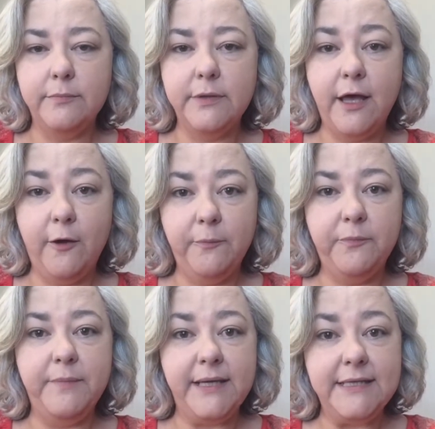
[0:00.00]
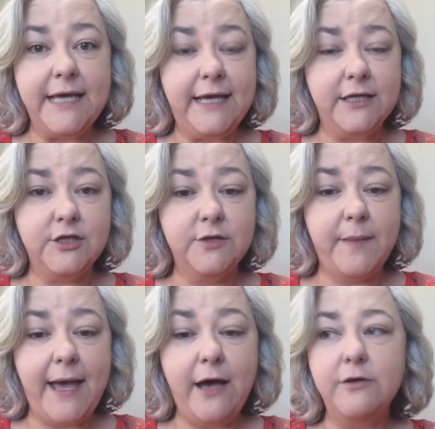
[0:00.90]
helped me take it to my
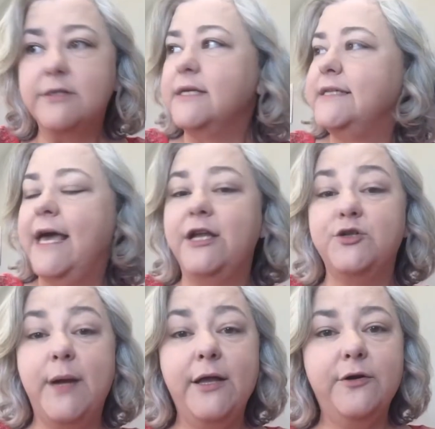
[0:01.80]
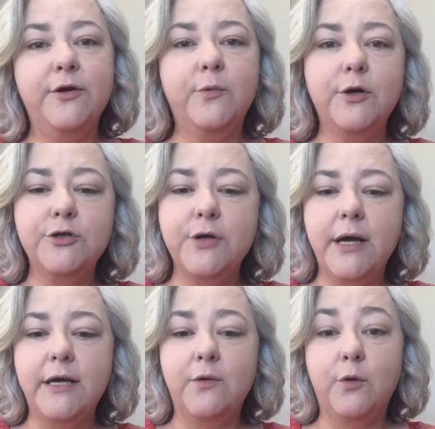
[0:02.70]
house because he had a trailer and a work truck
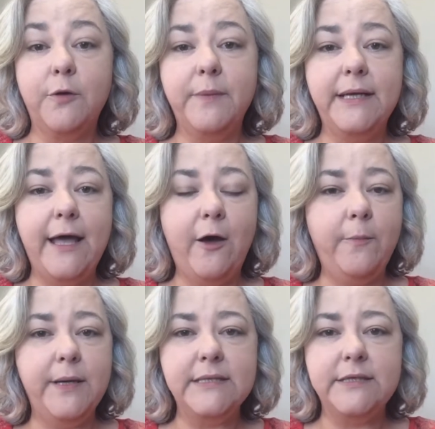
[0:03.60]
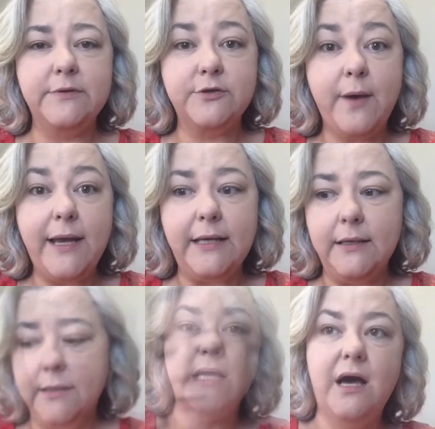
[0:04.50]
and a workman to help us, and it was great.
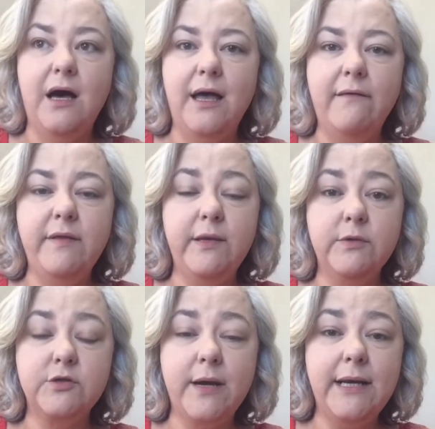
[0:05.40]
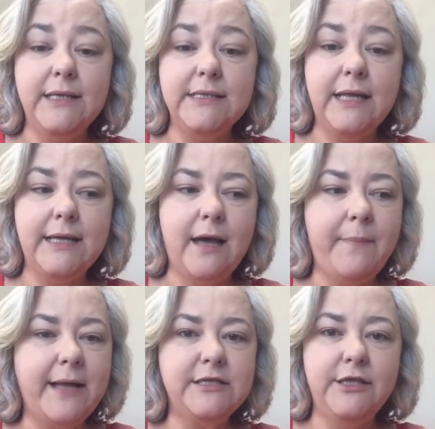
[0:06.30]
Everything was great until I got
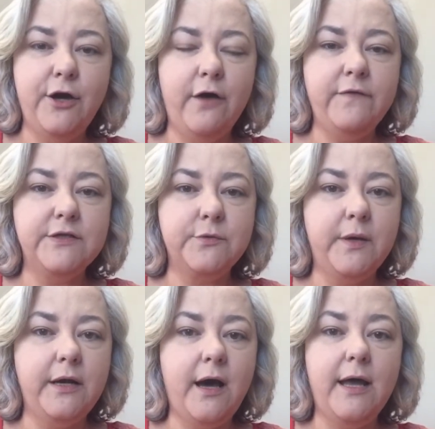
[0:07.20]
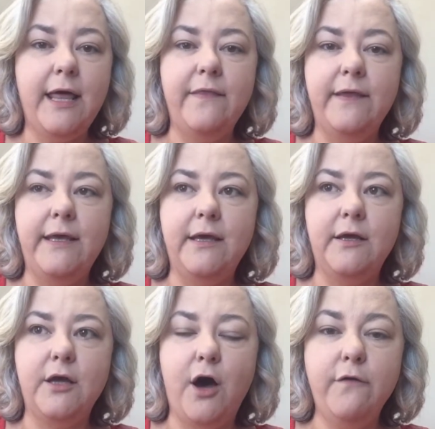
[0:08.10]
back to the office or whatnot, and the
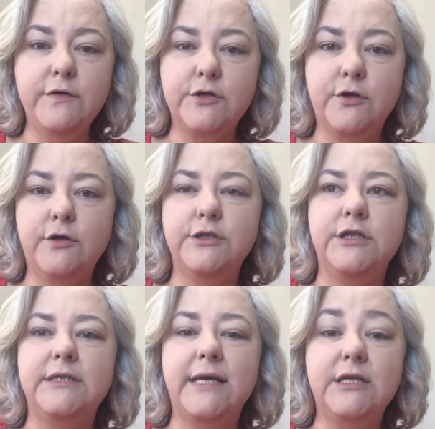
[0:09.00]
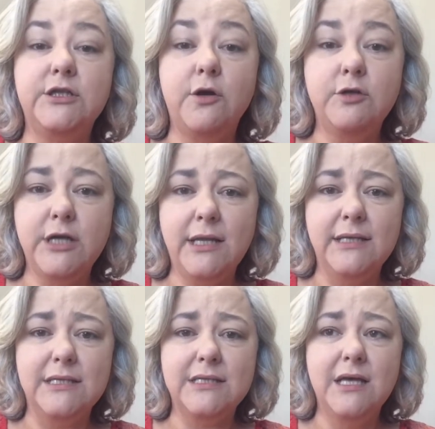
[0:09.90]
office girl is just like so
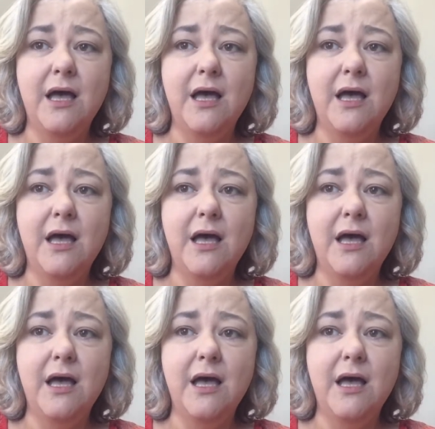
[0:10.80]
jealous.